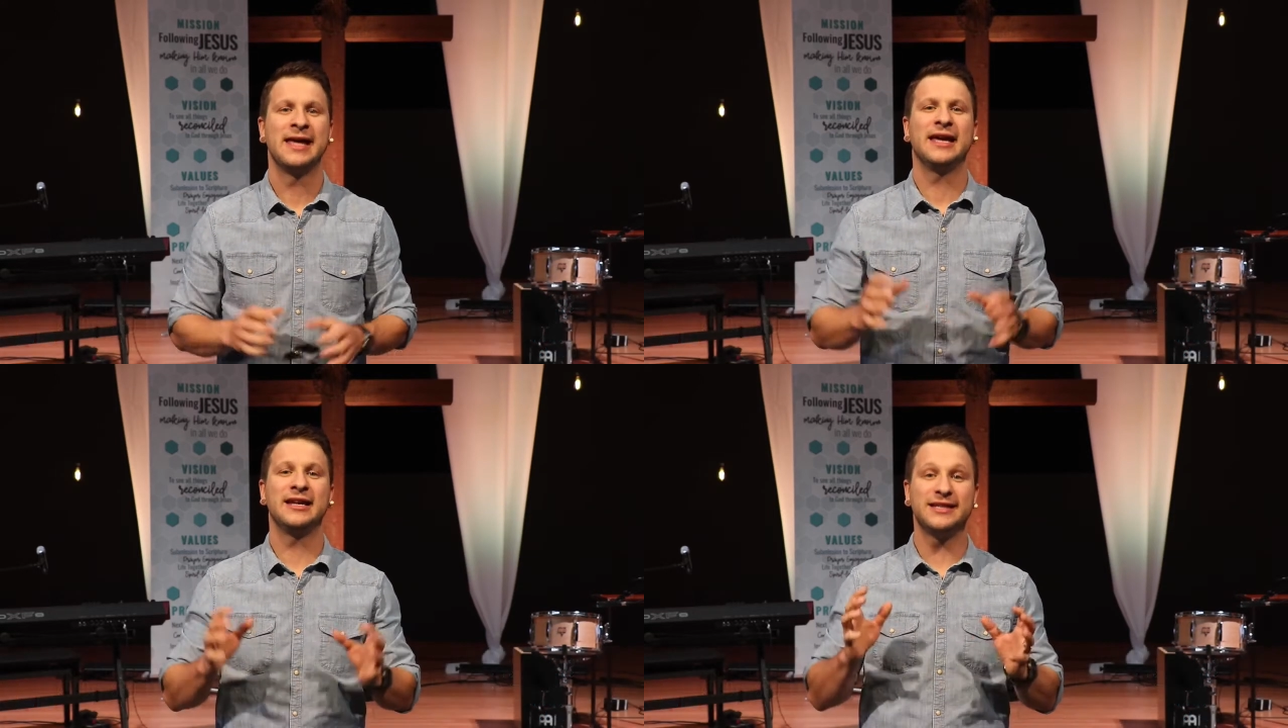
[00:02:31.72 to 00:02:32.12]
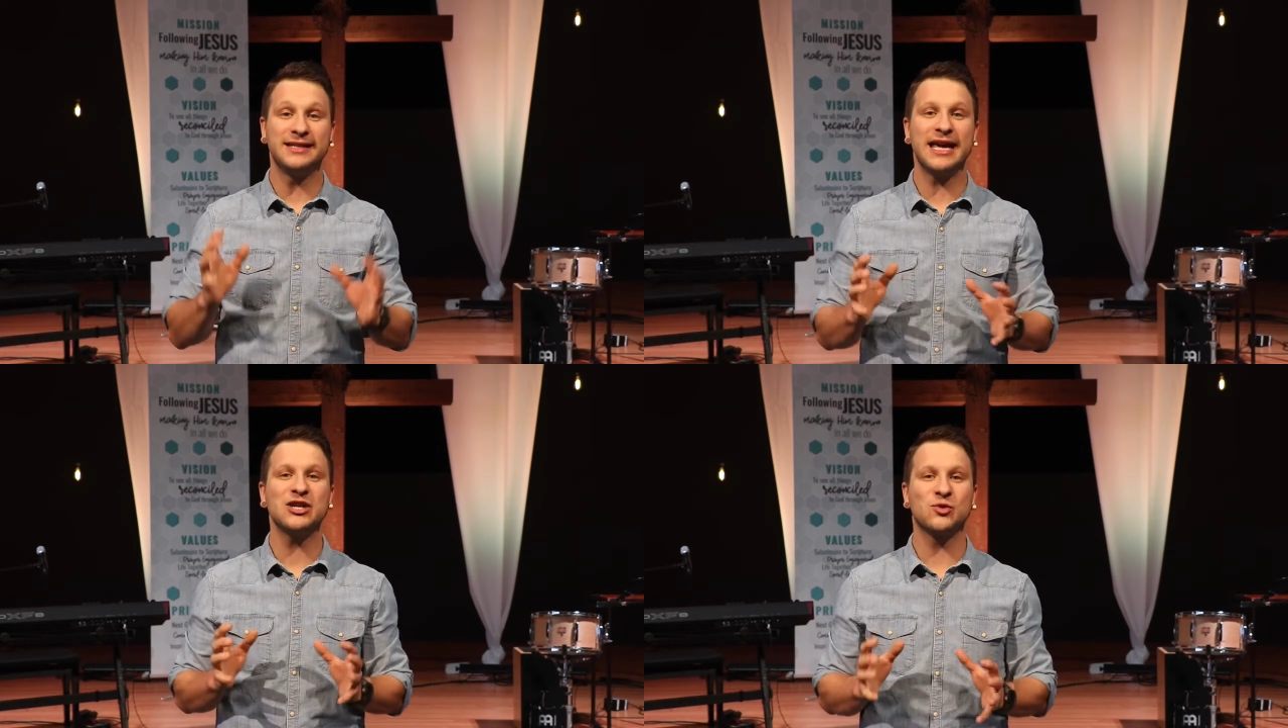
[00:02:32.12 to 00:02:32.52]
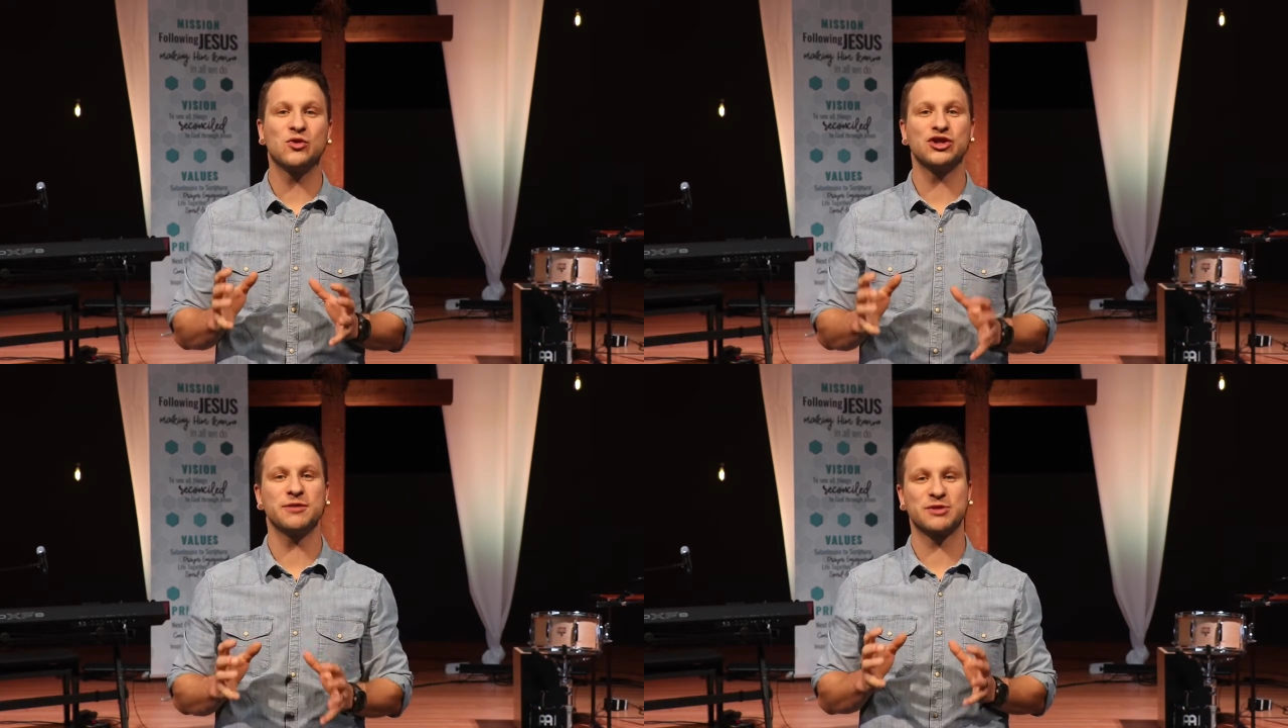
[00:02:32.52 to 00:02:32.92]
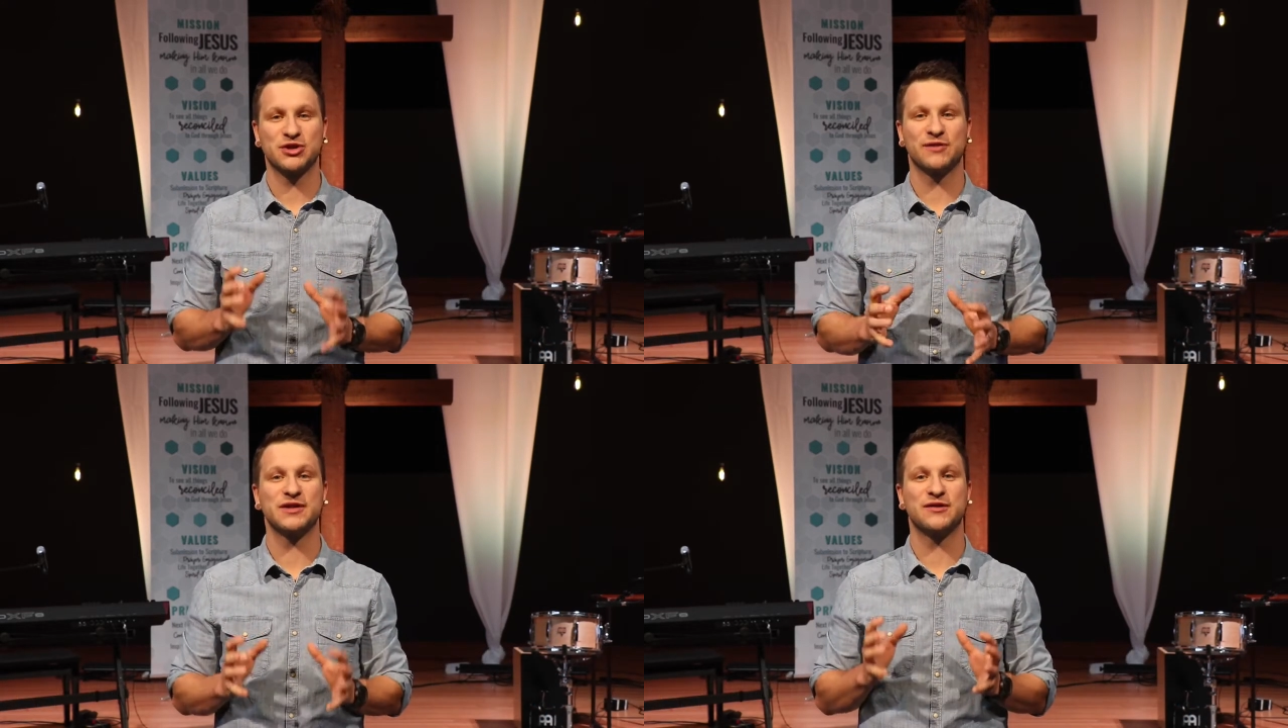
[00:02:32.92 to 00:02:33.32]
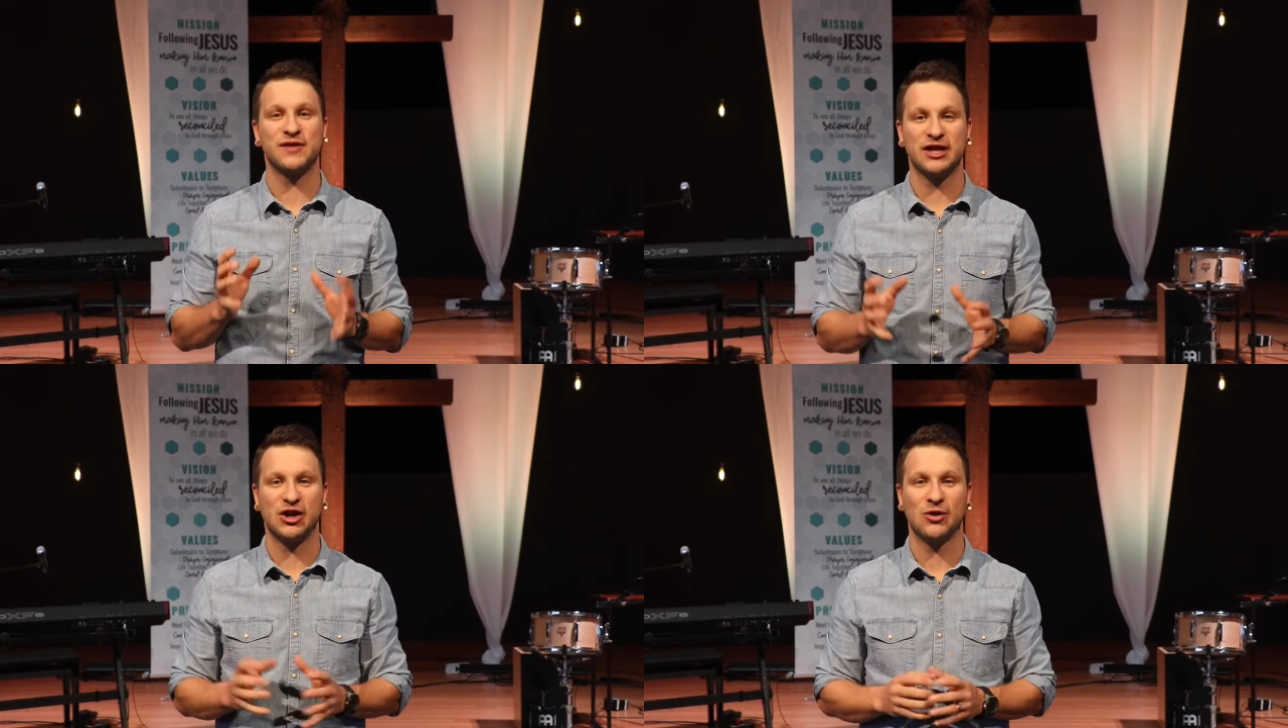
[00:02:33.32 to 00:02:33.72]
In today's worship service
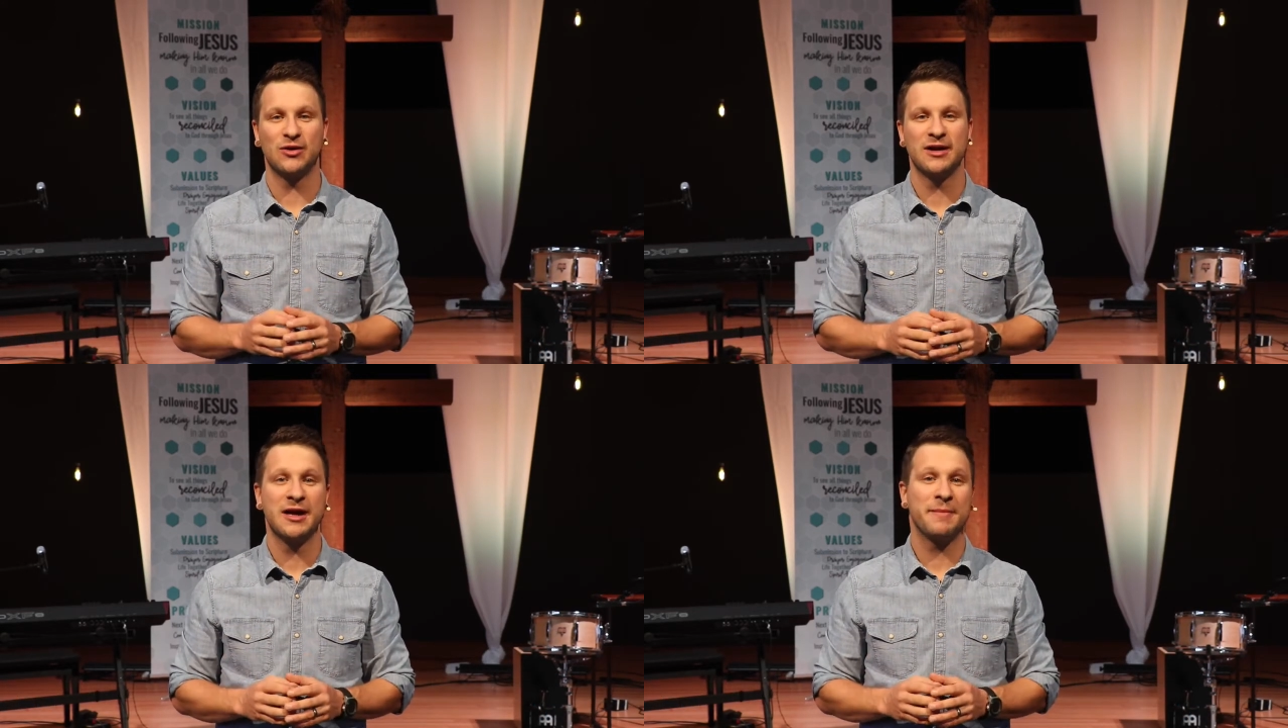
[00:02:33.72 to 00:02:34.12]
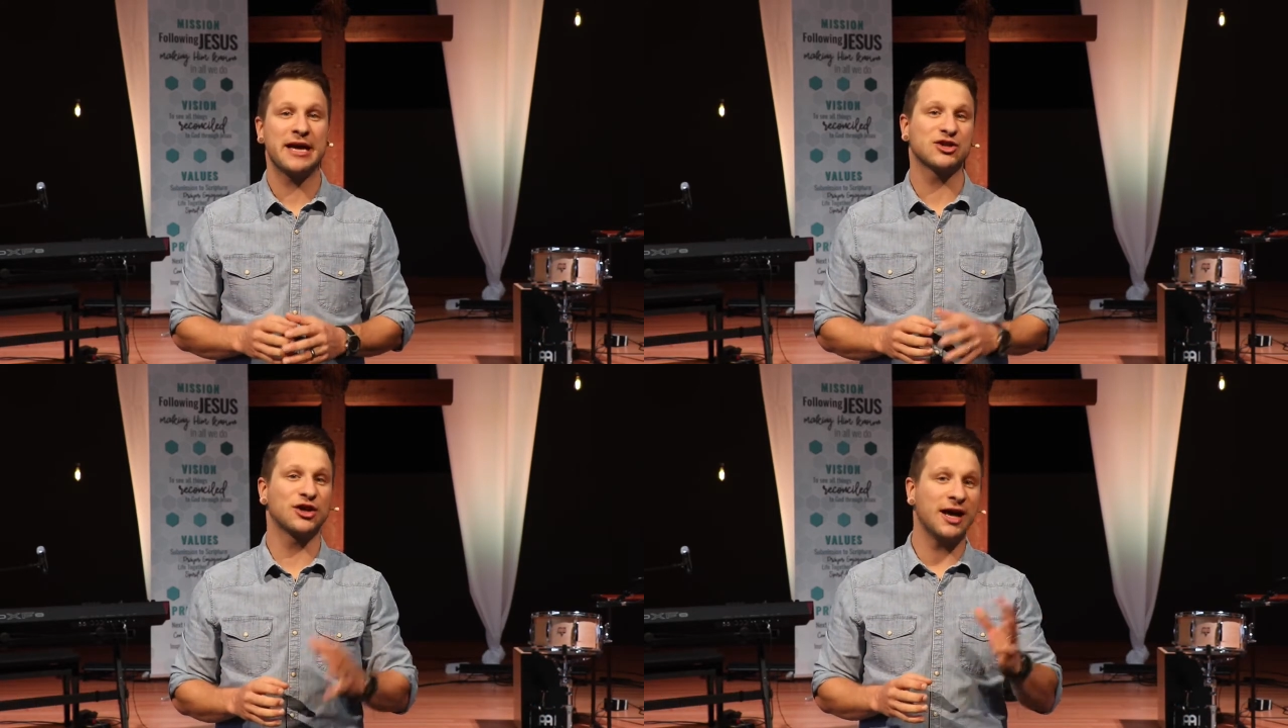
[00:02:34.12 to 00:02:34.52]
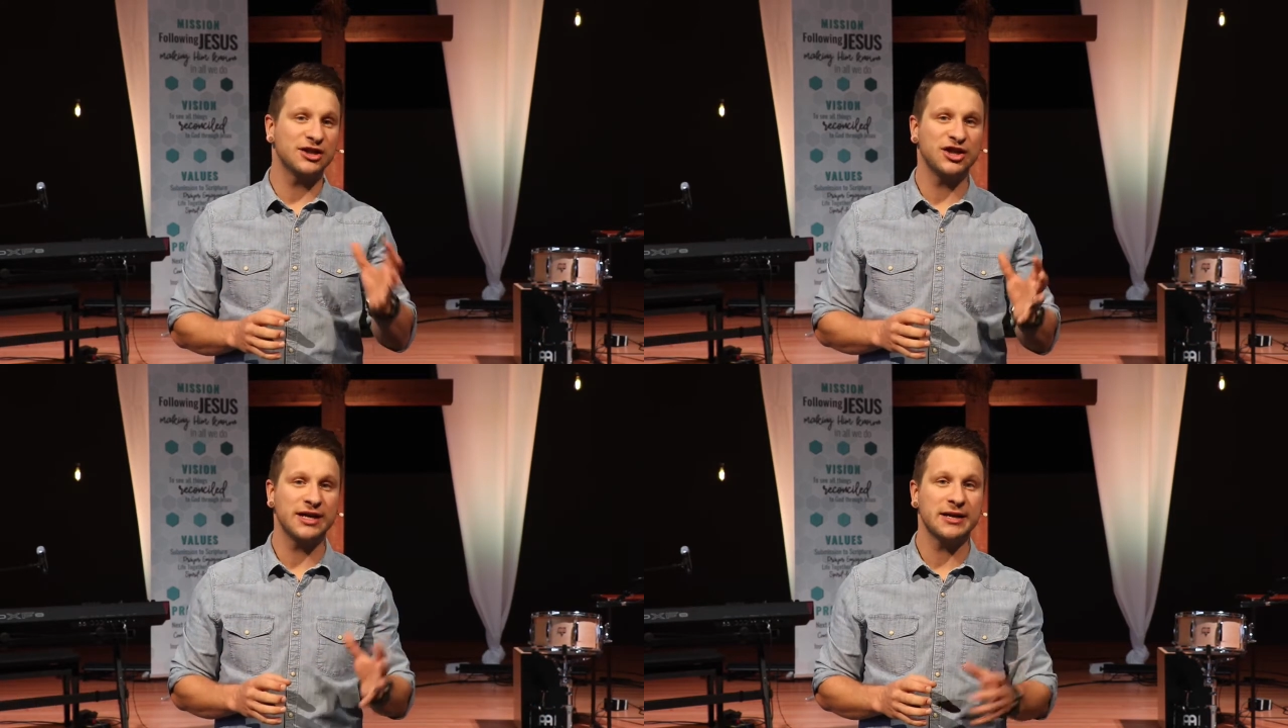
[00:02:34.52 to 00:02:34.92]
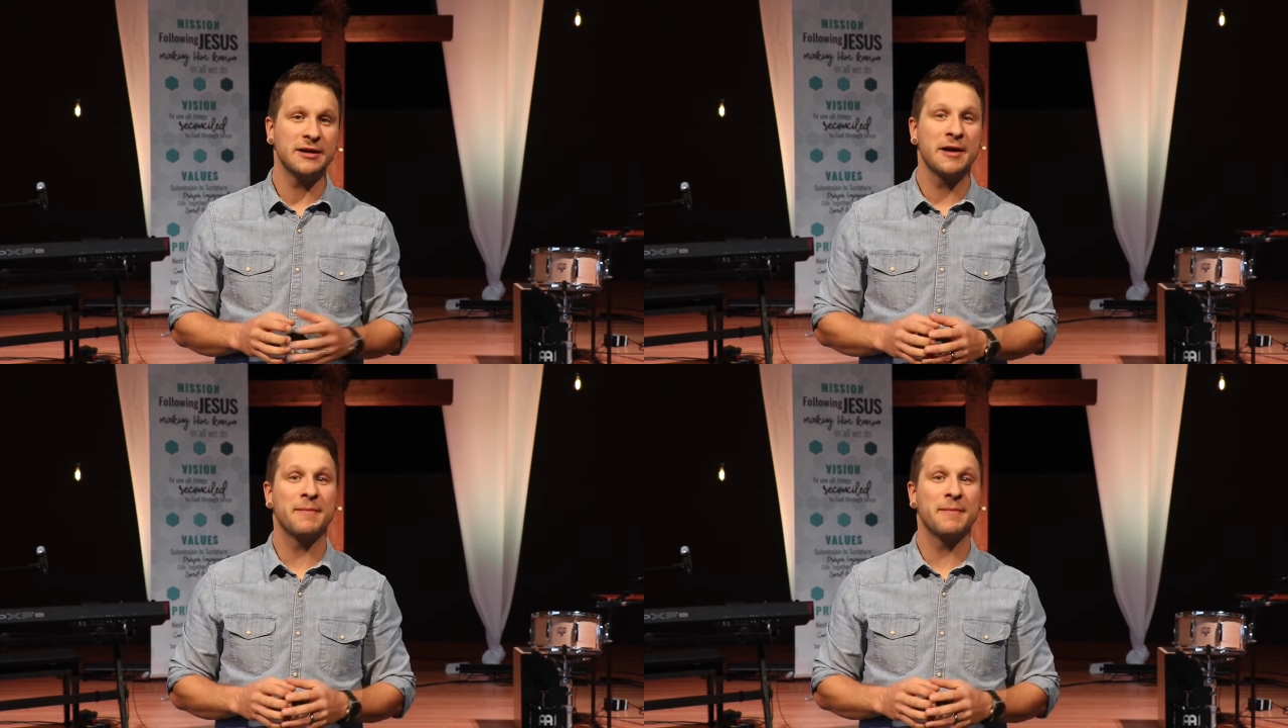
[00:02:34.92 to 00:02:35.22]
video, Pastor Ajay,